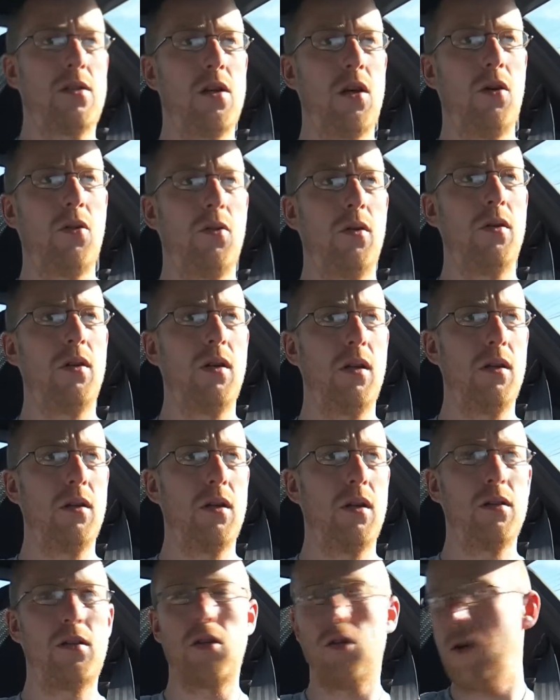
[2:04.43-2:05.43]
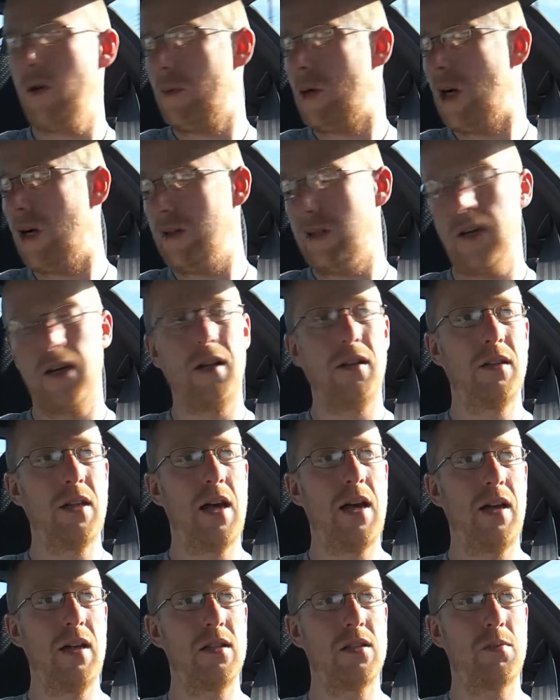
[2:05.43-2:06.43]
So the sodium content in
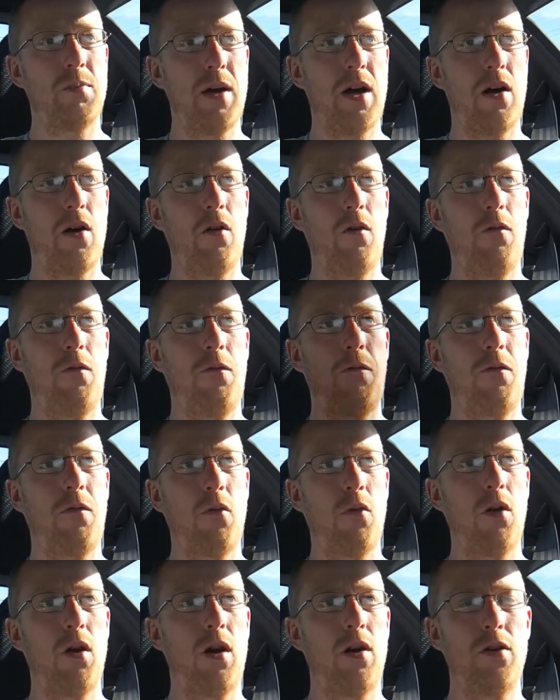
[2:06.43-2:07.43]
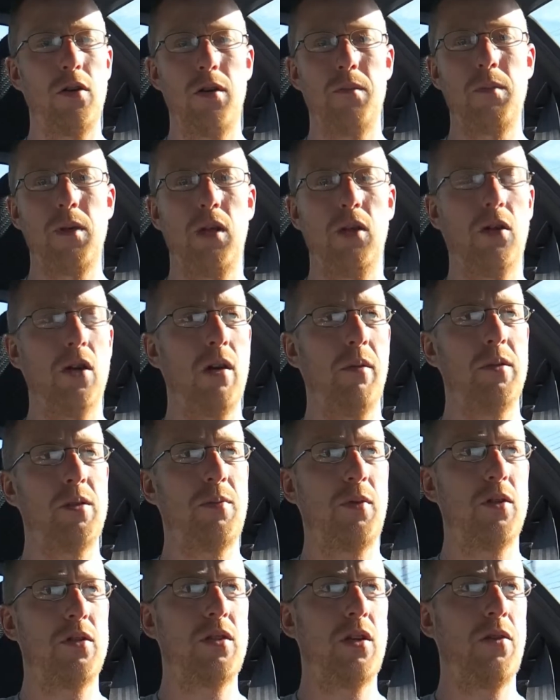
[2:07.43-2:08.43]
that is about 400
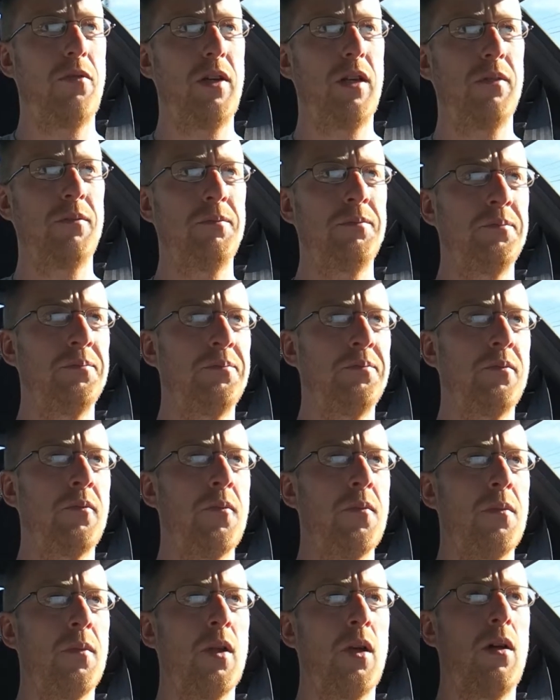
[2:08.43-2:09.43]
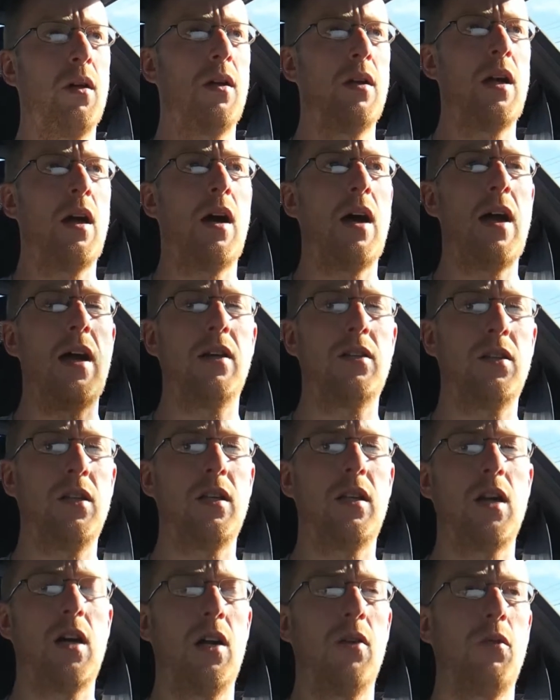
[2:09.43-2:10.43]
milligrams per serving. Now I
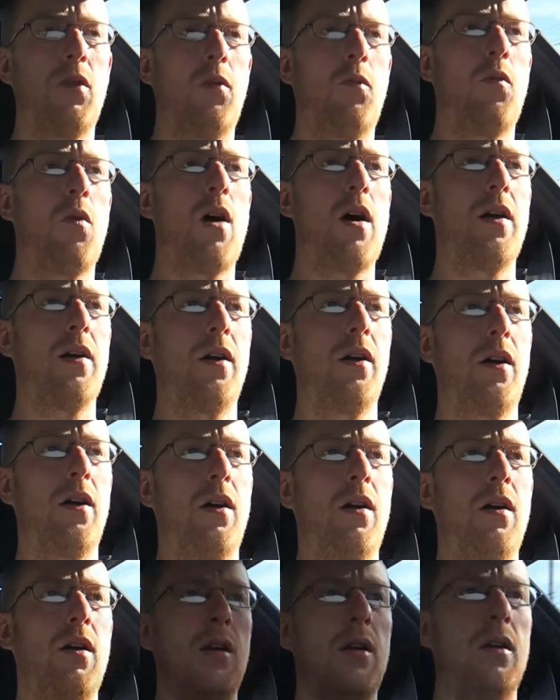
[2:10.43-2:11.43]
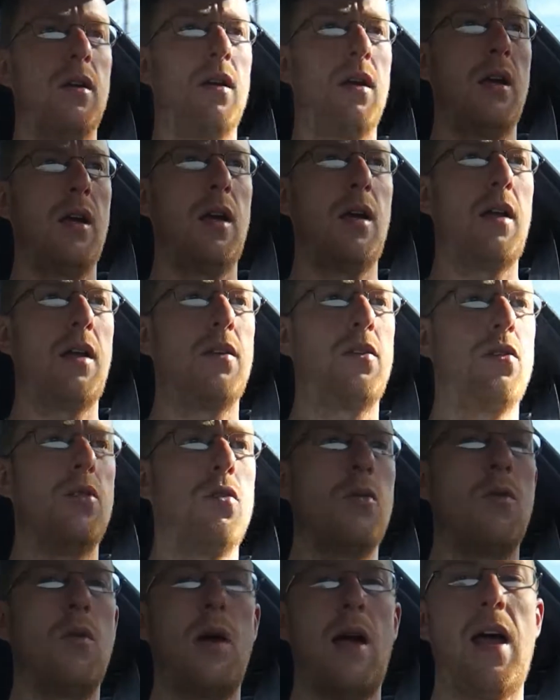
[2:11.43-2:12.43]
actually cut it with water, and I
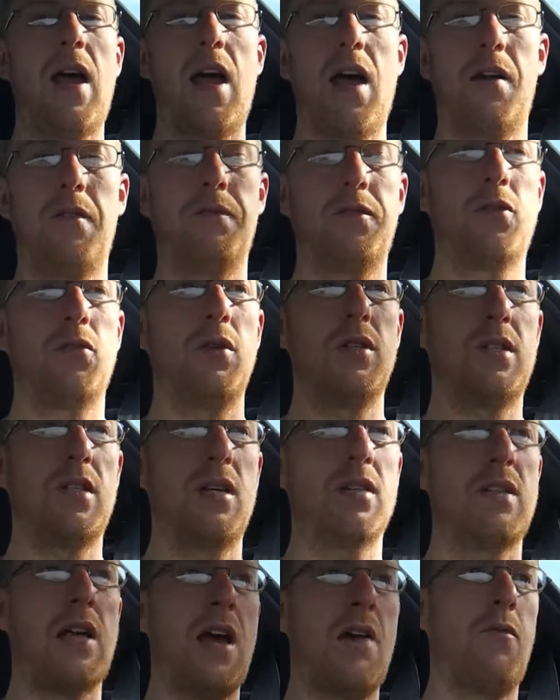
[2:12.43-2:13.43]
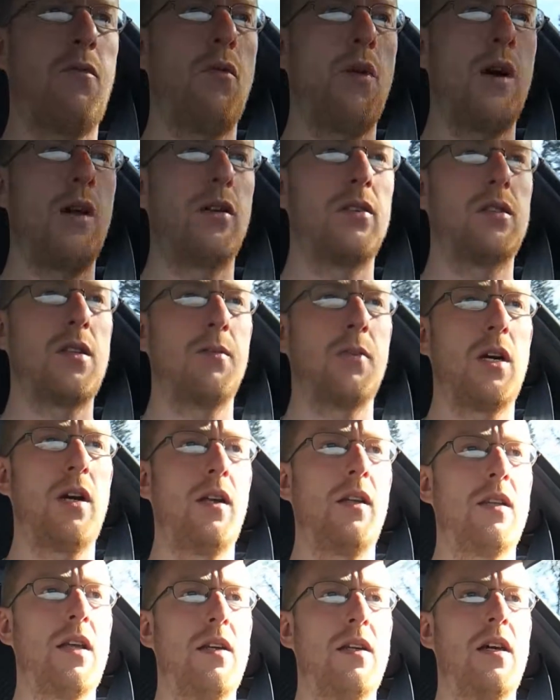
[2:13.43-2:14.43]
do half soy sauce, half water. So I'm
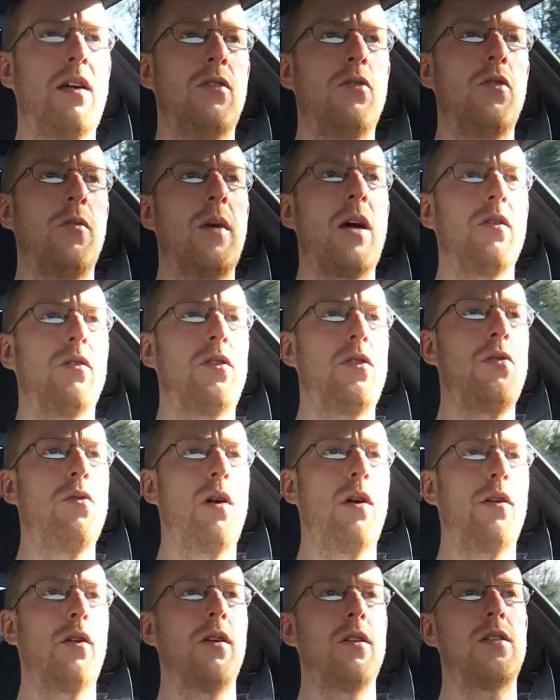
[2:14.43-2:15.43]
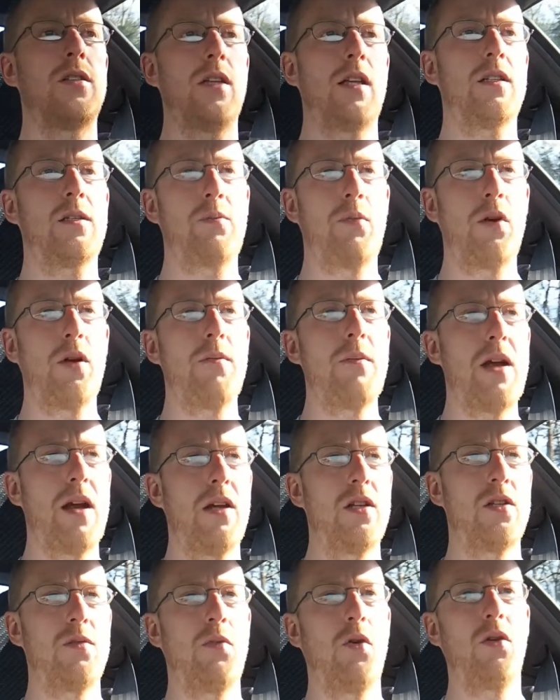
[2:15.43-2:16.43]
cutting that down to about 200. So that's pretty
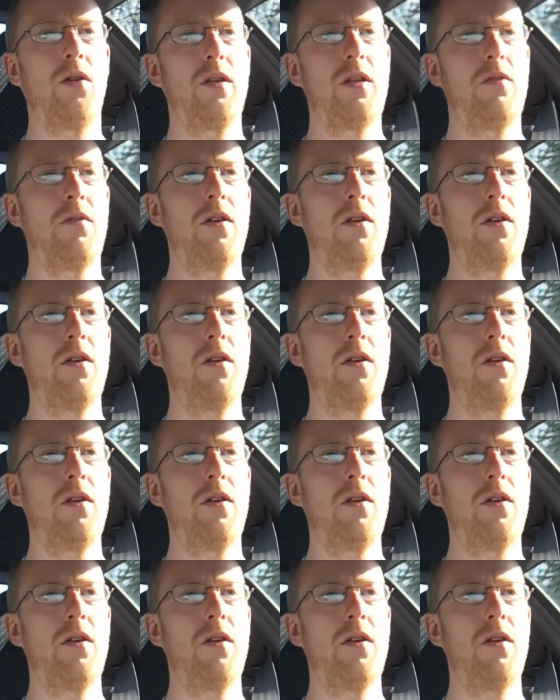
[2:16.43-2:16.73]
manageable.